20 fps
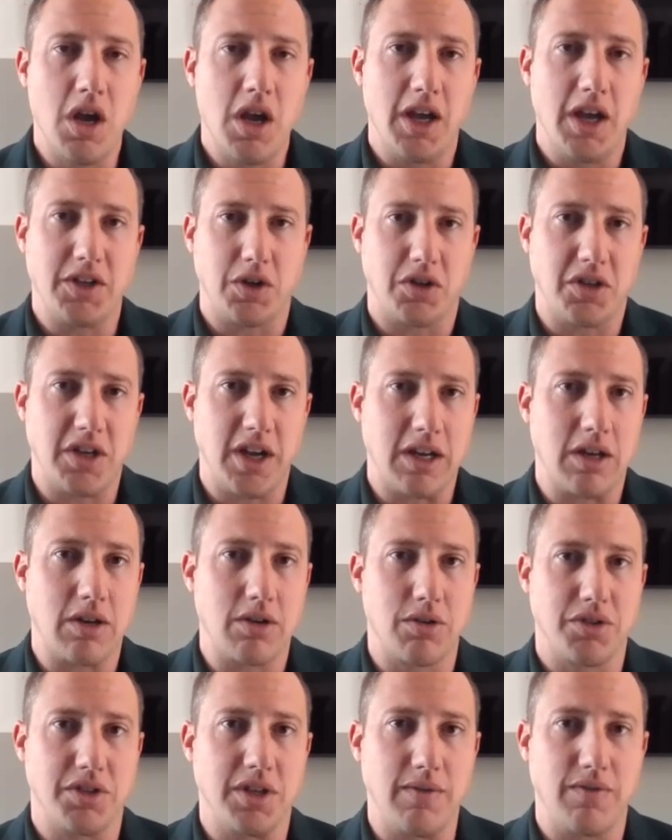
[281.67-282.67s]
It's our
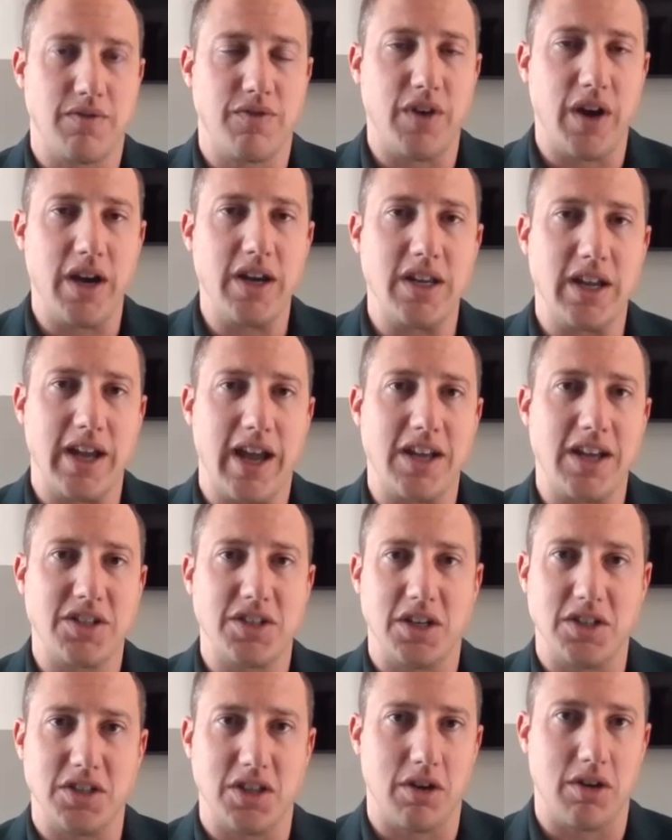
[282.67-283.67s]
technical team finding
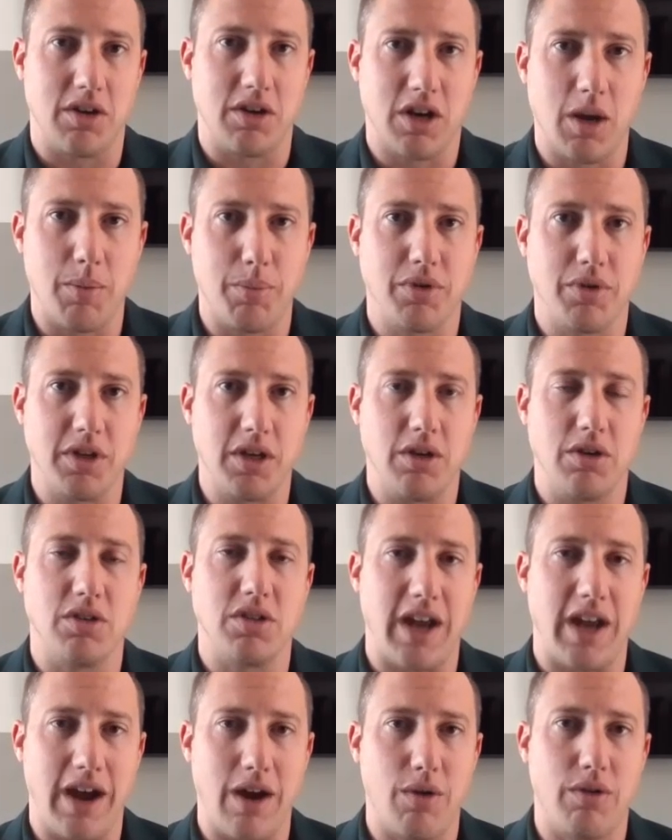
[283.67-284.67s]
assets that are a couple
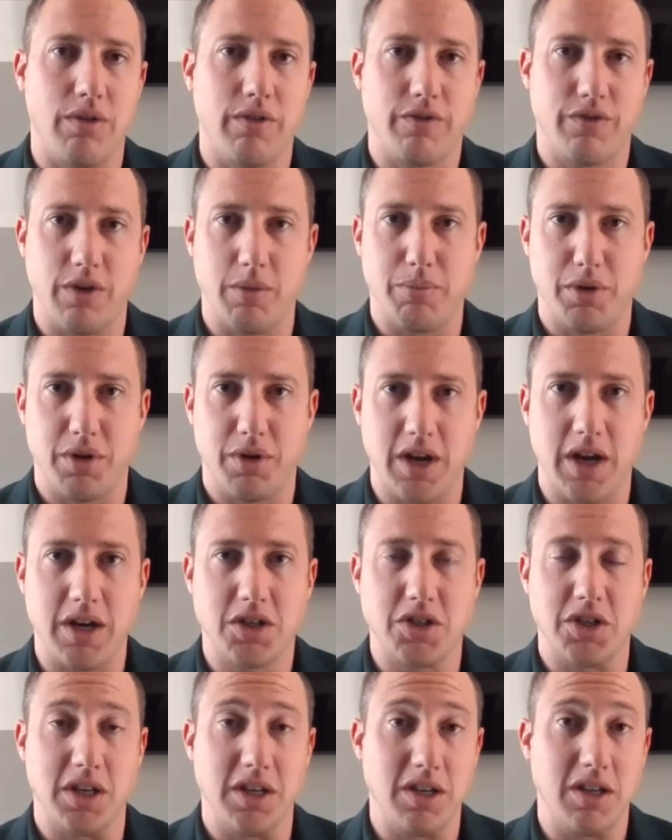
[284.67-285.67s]
years out from
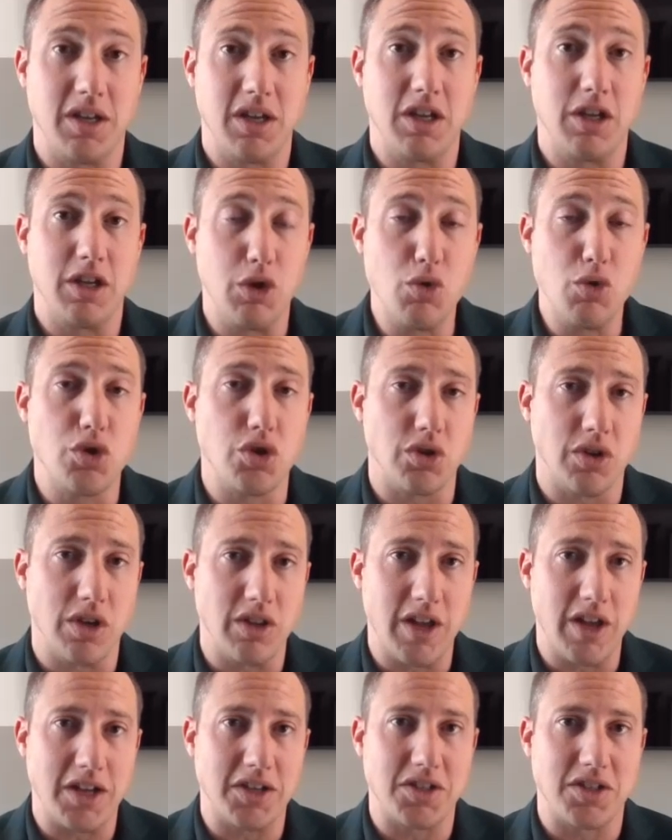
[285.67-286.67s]
production. Usually
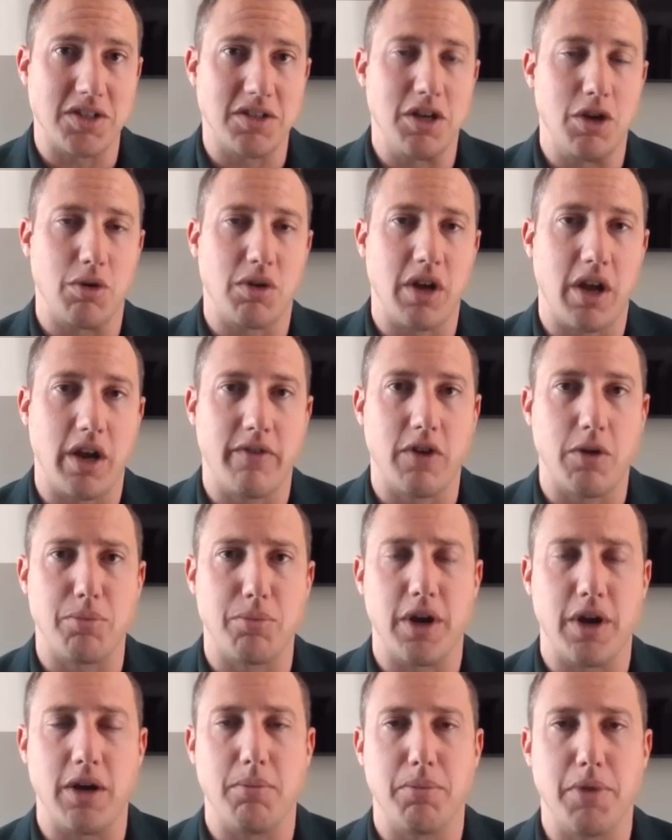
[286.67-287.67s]
that's, you know, kind of our
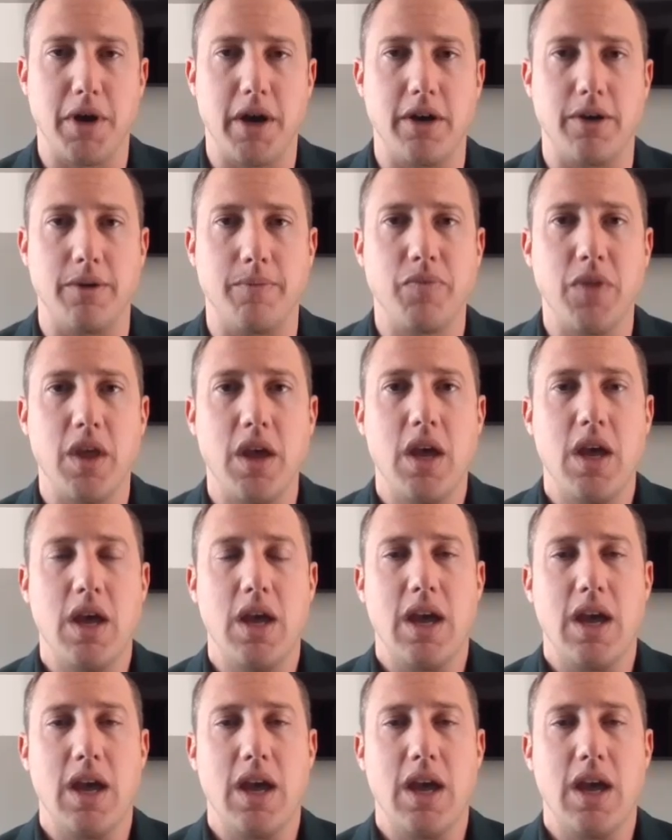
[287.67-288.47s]
bread and butter.